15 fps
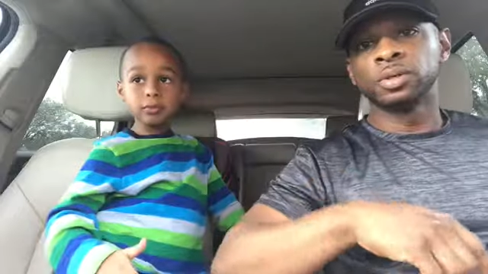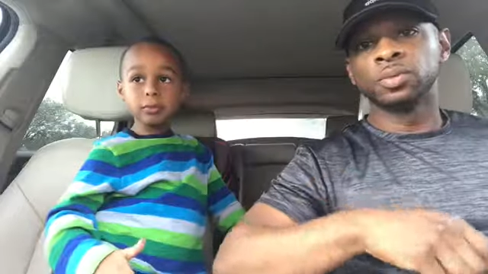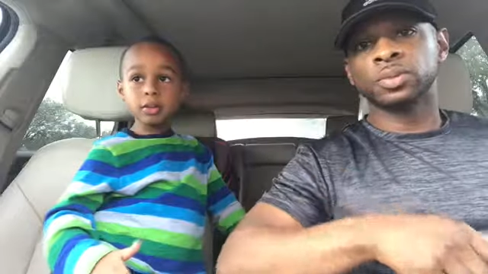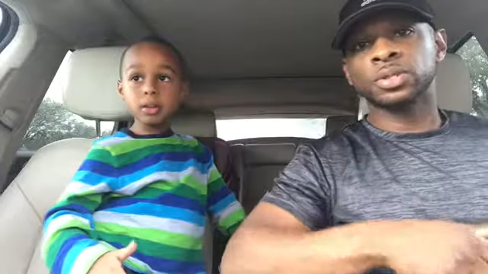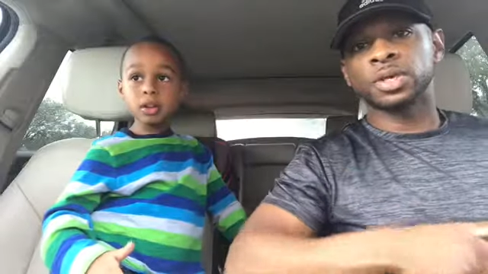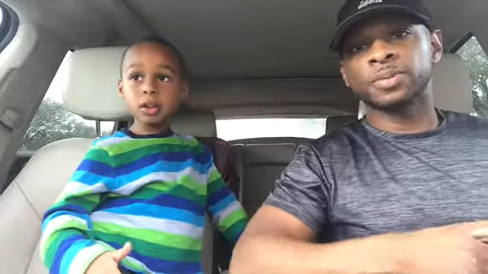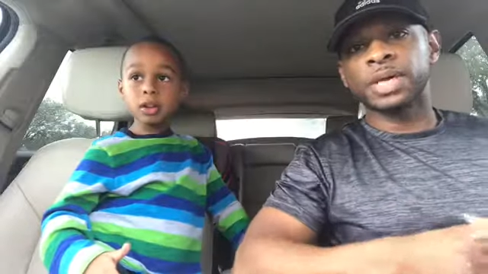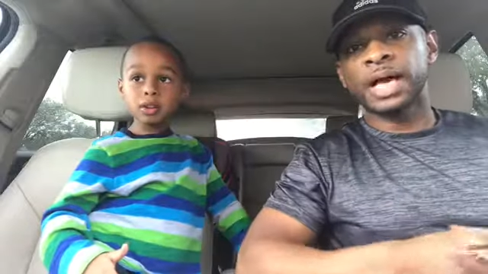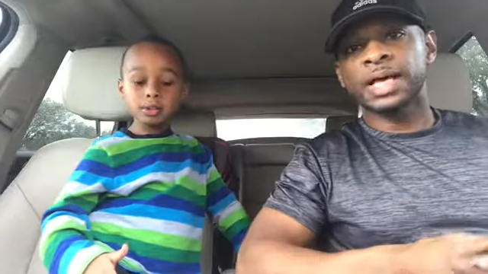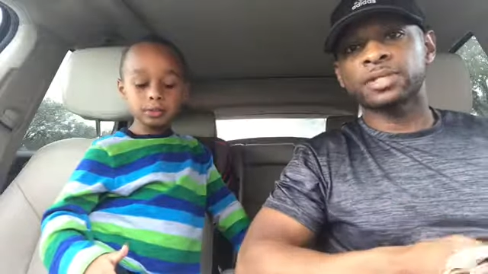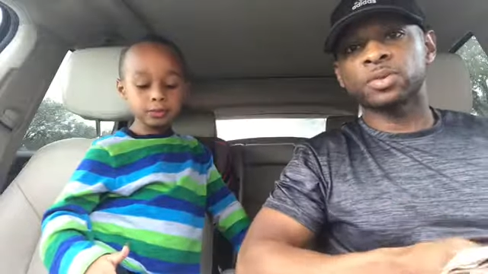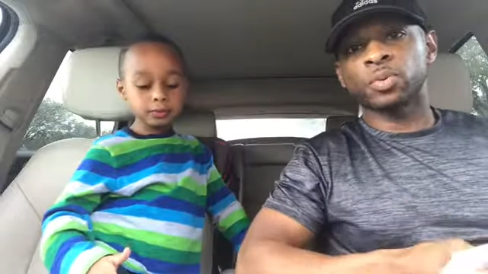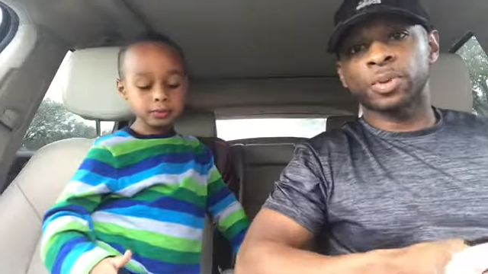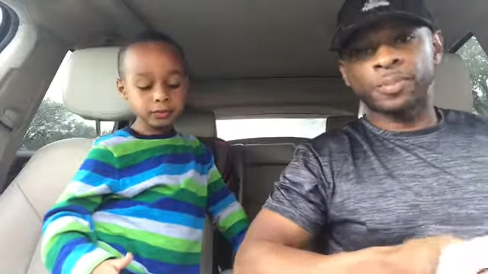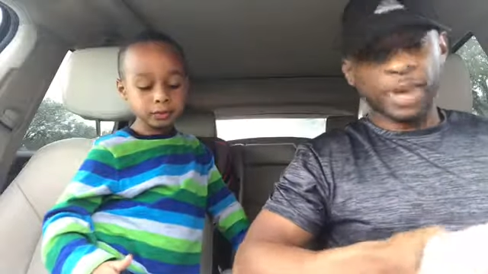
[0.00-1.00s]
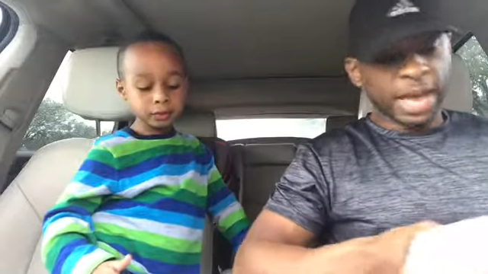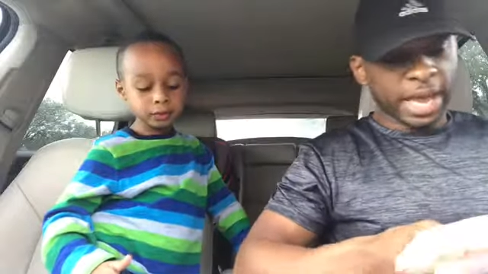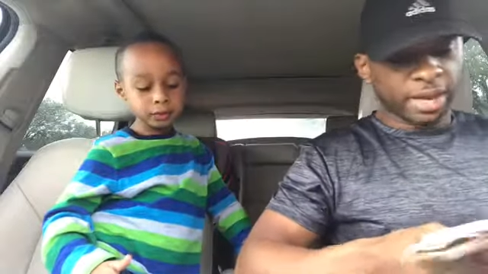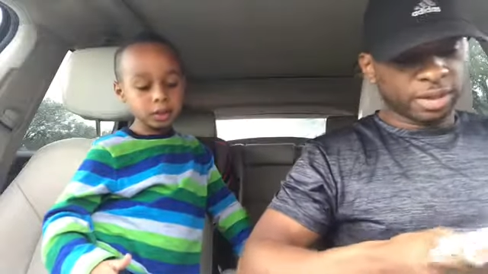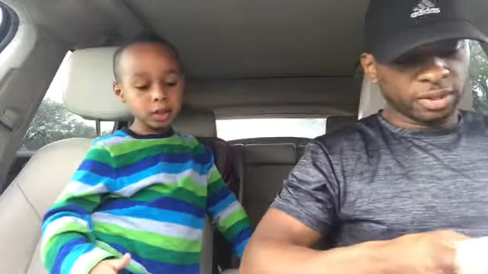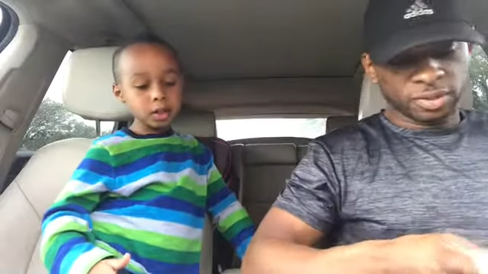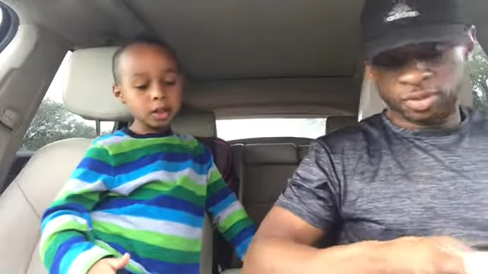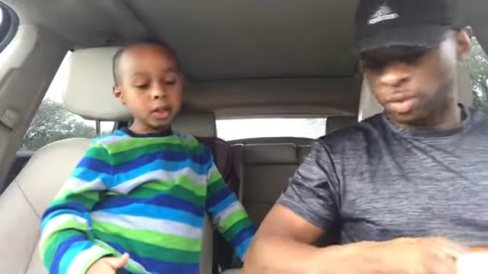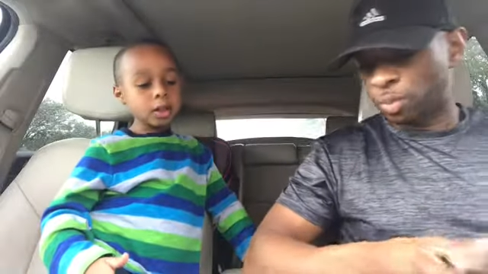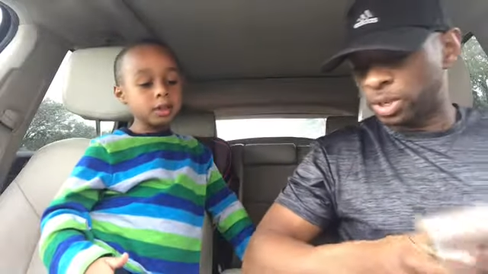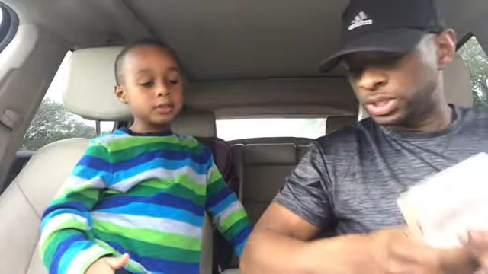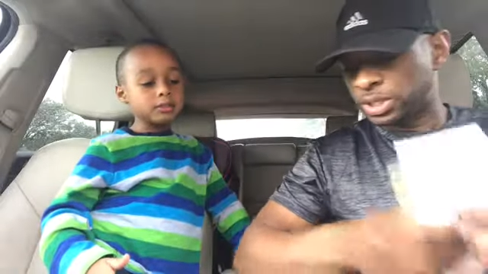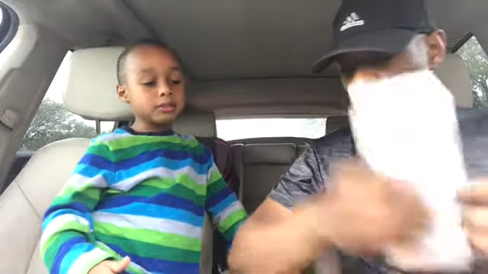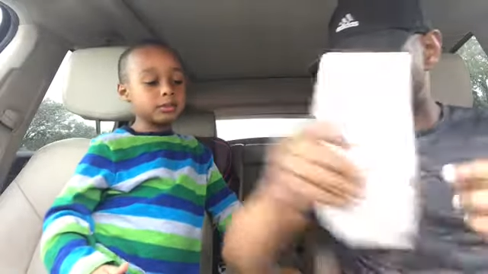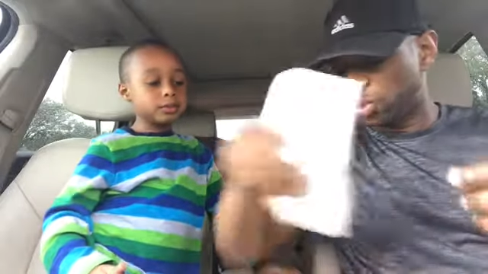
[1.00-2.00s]
Speaker 1: What's up, guys? So we back. So we
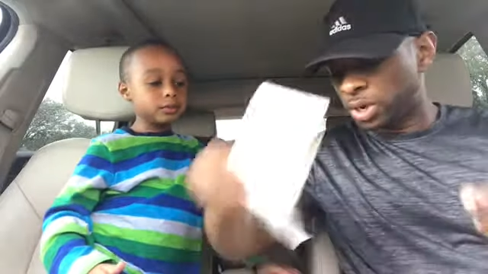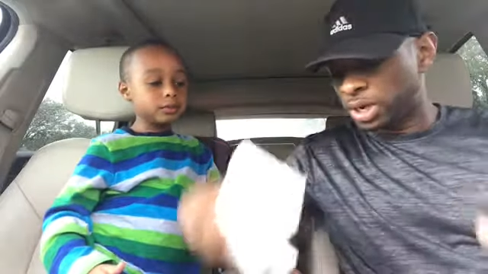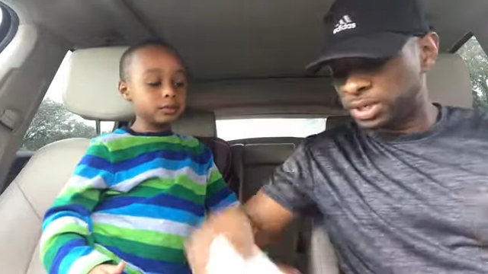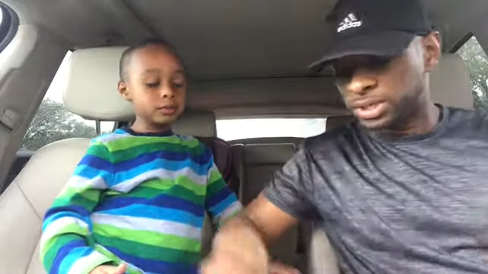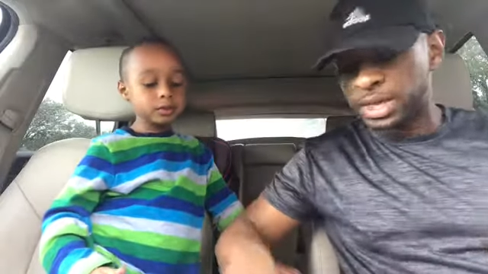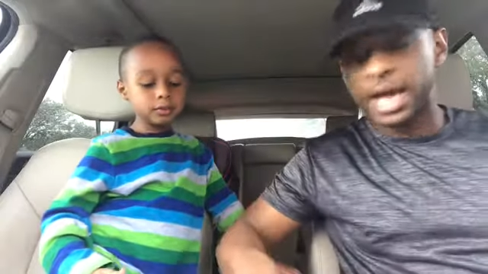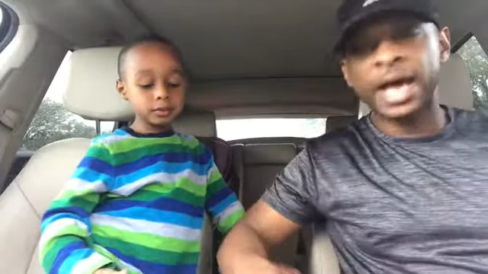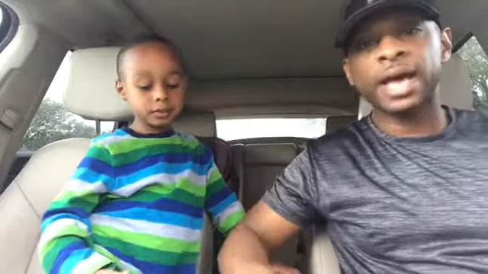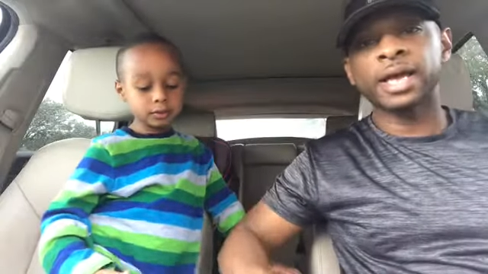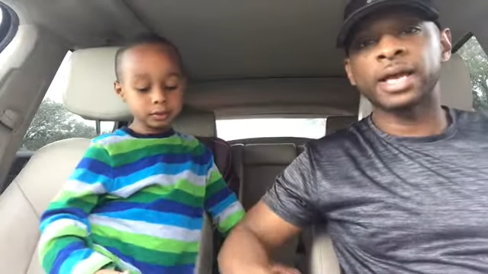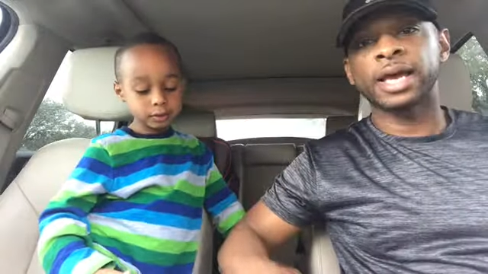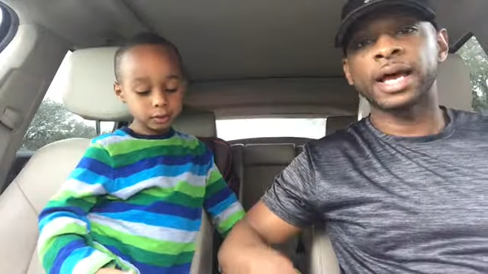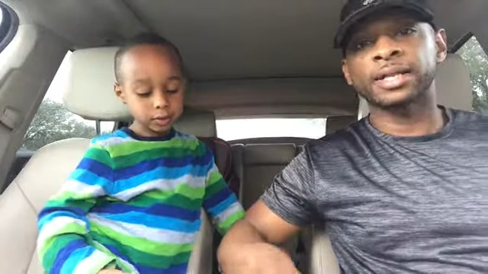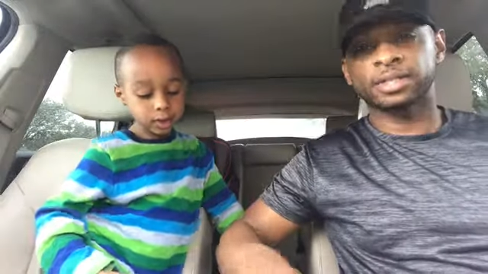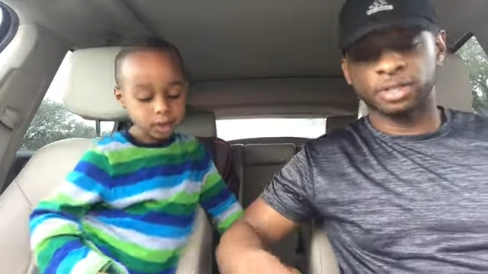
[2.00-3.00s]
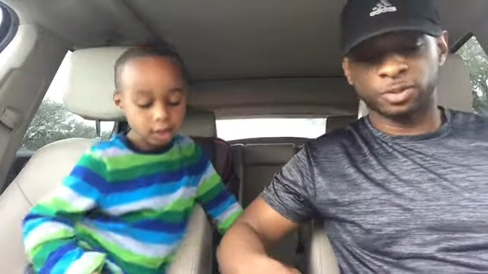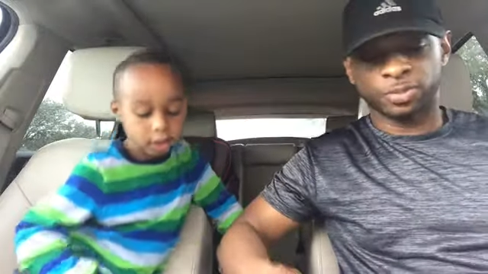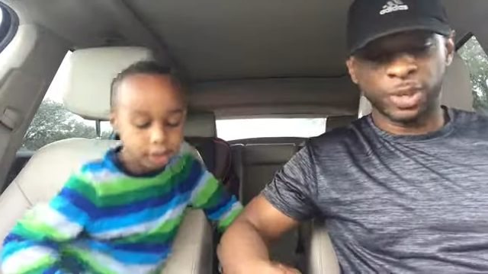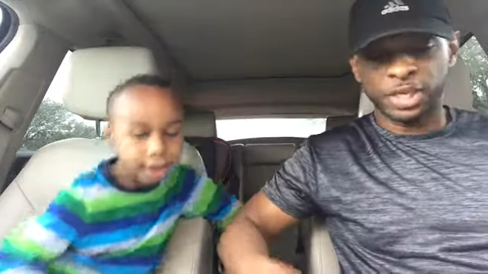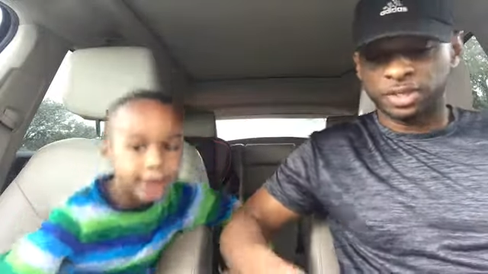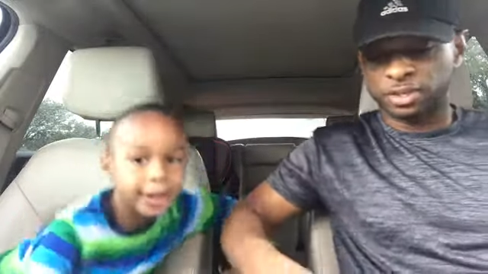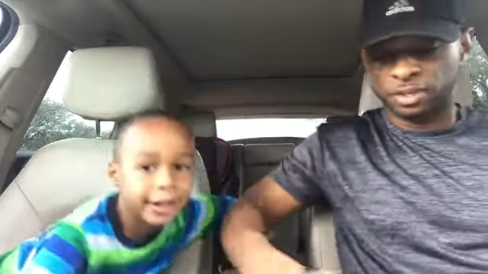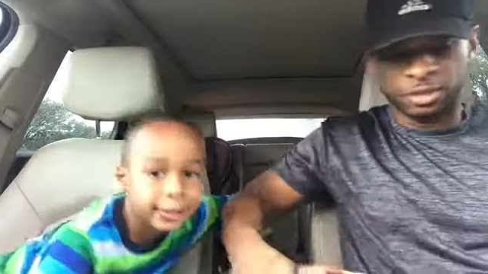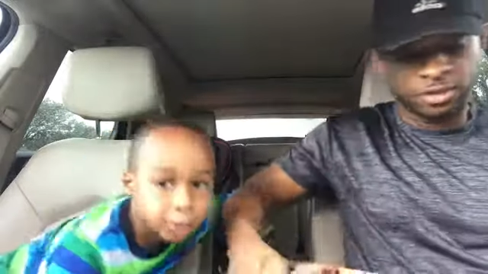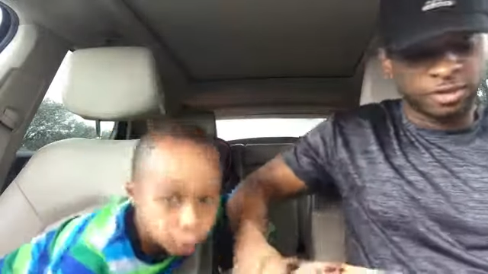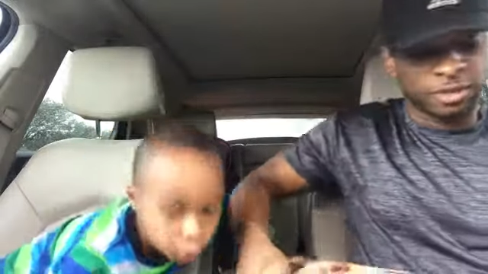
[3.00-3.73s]
just went inside and got this pizza.